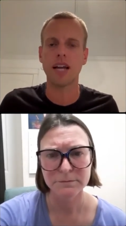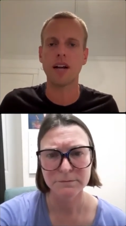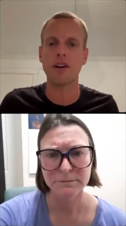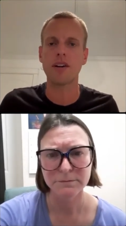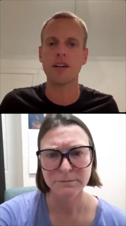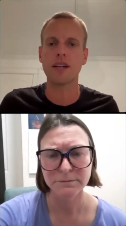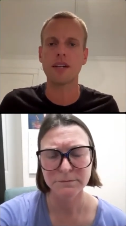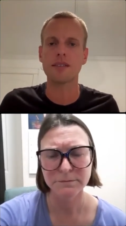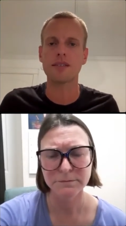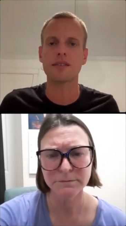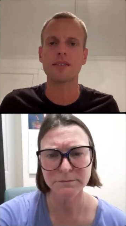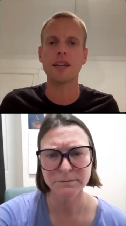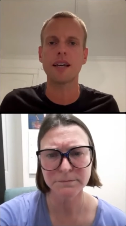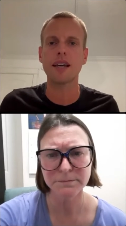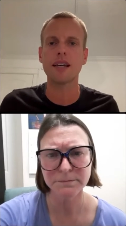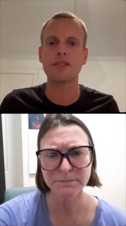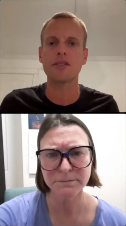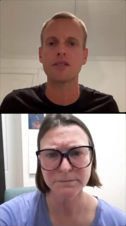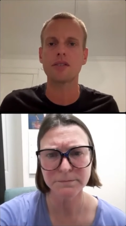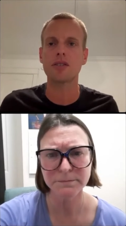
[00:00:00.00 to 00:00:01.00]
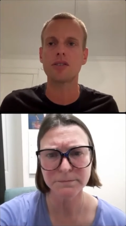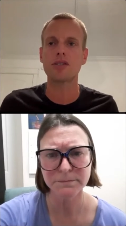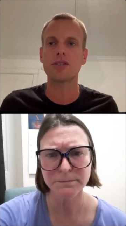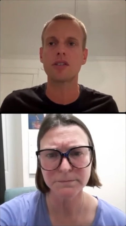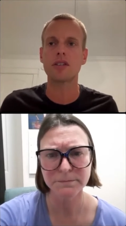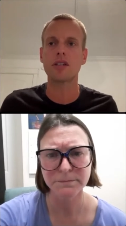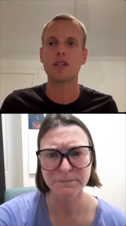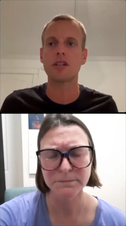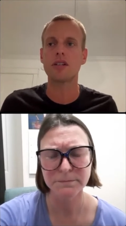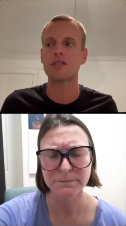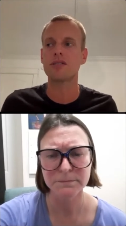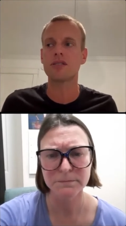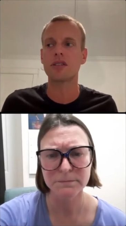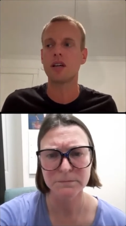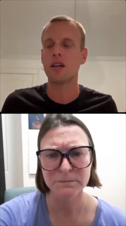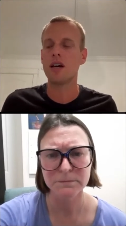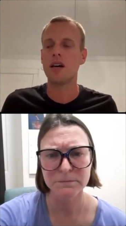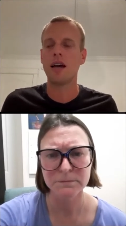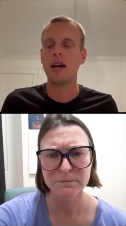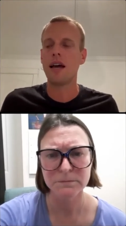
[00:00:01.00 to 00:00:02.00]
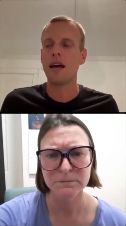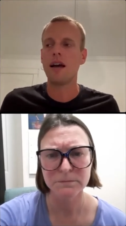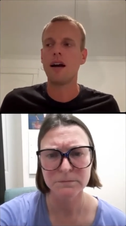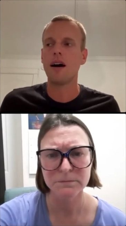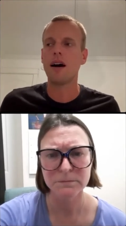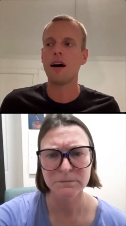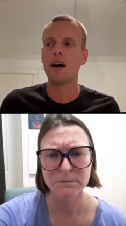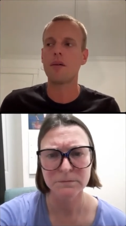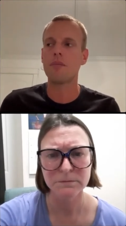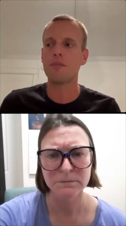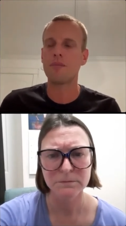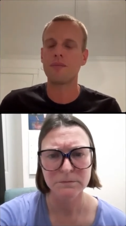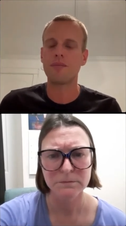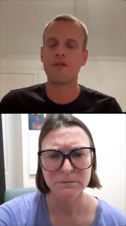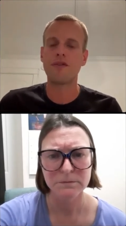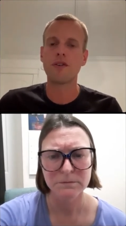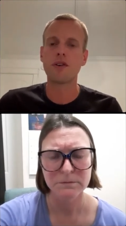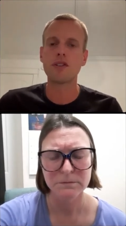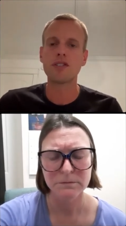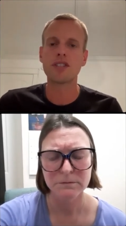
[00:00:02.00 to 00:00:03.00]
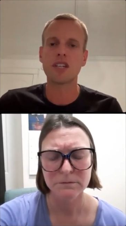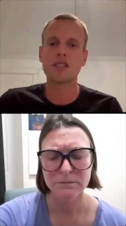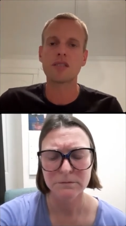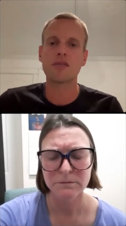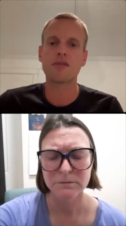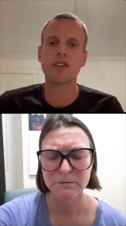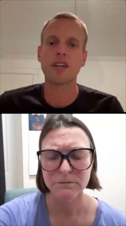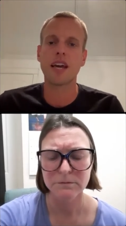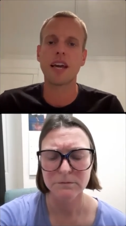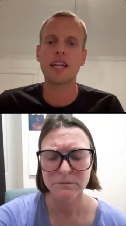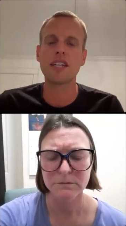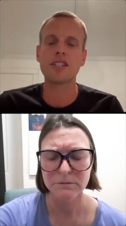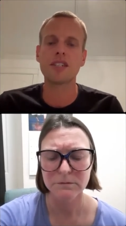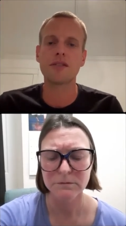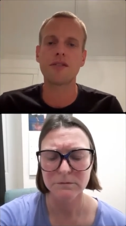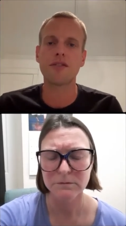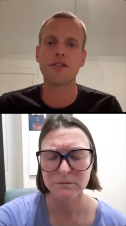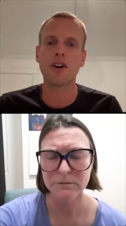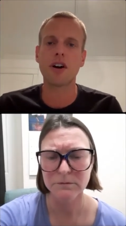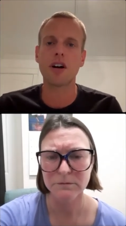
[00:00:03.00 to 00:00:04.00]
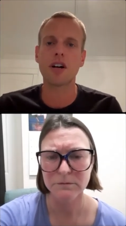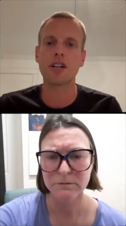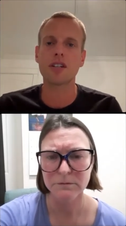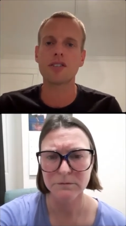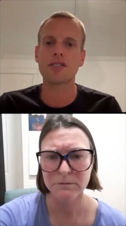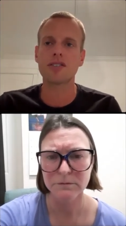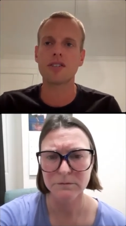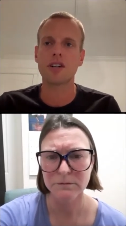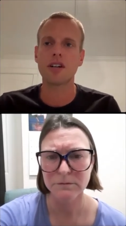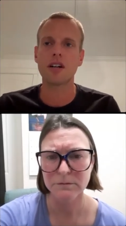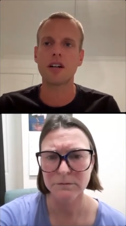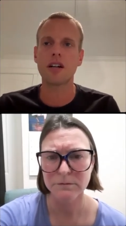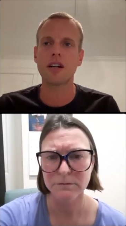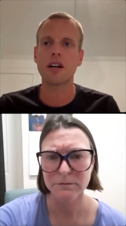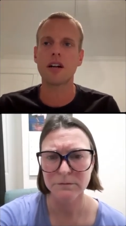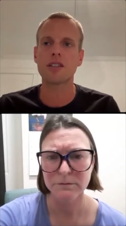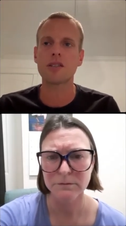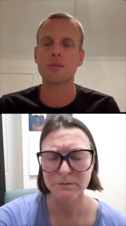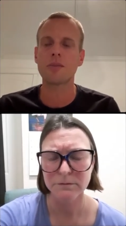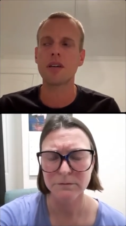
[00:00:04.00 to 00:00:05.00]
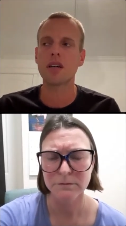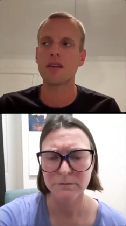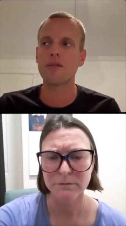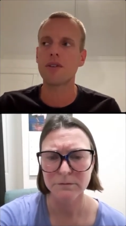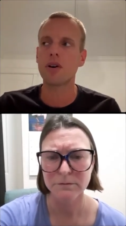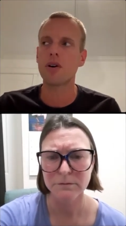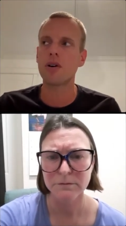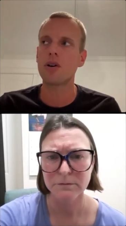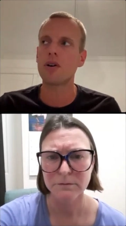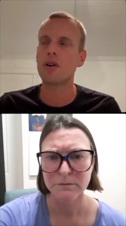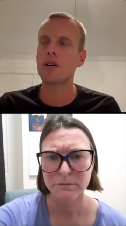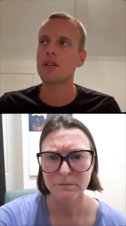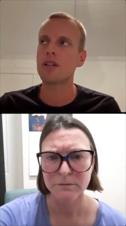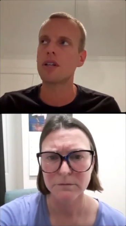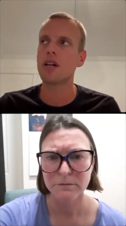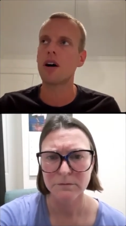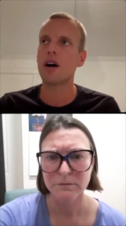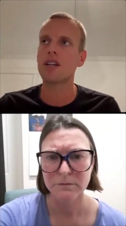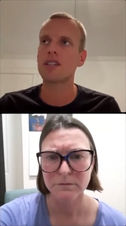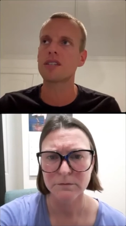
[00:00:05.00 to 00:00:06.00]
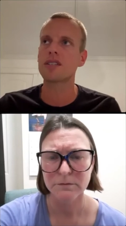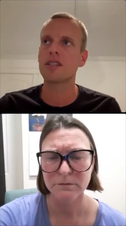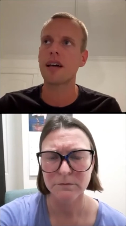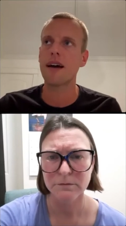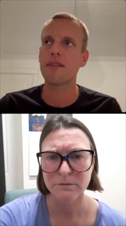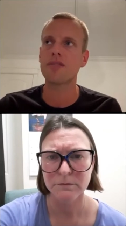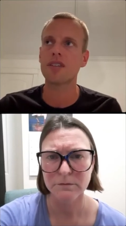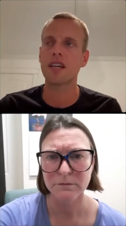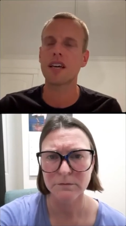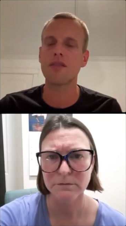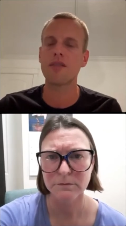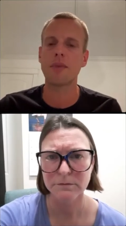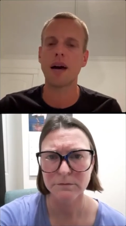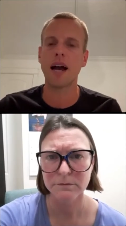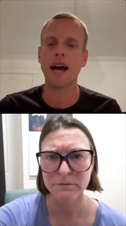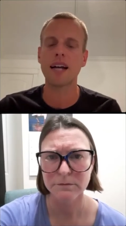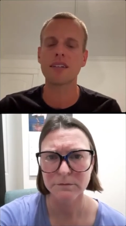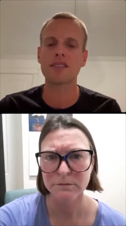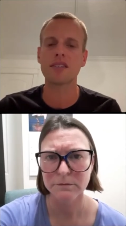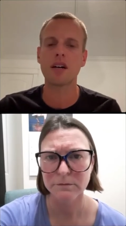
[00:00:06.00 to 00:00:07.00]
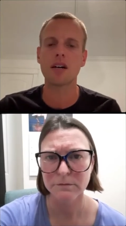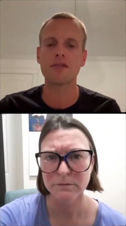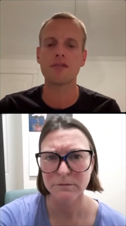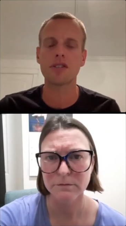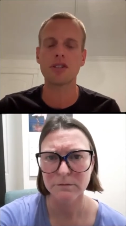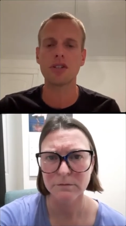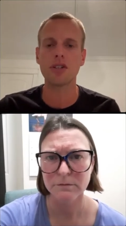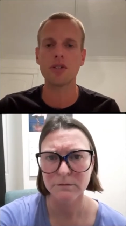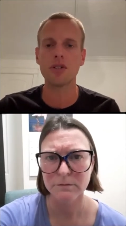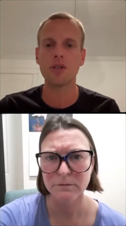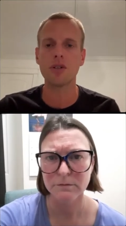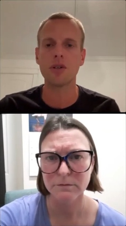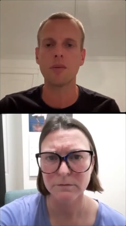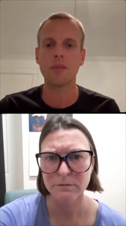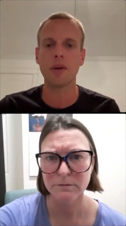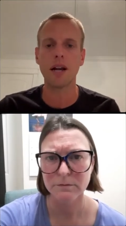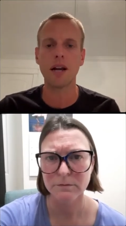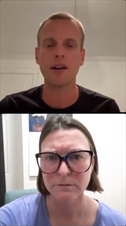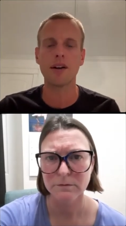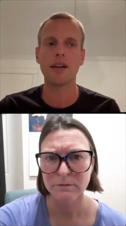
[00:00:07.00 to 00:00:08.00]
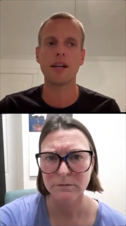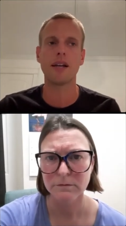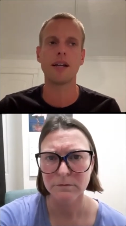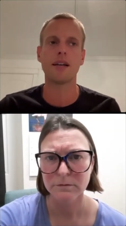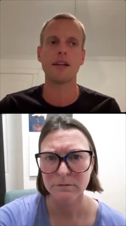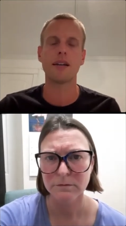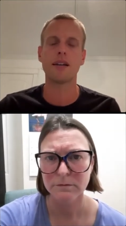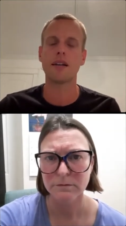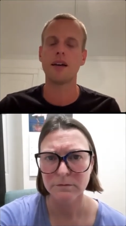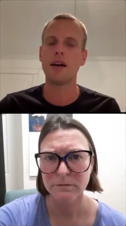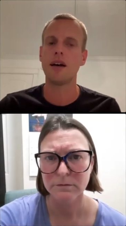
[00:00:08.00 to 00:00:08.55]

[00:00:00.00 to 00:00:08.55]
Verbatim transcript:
Speaker 1: areas, and so there's there is uh, full justification for our concern and us being vocal. And you know, I just have to give my hats off to you and Barry and